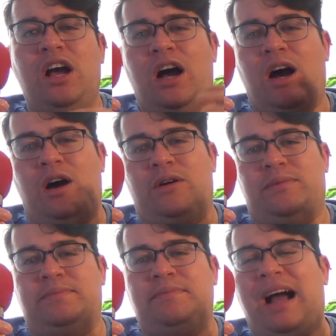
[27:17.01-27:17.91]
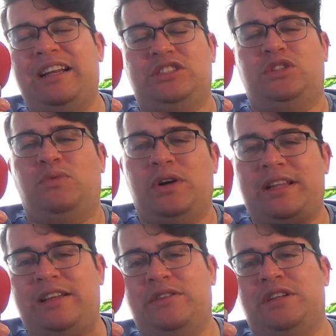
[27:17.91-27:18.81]
uh, minus the one
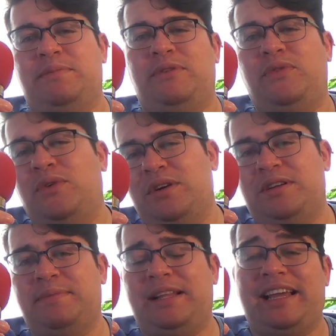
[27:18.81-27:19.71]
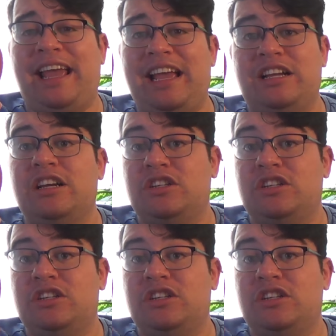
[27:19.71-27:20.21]
that you did before, and you can be like, hey,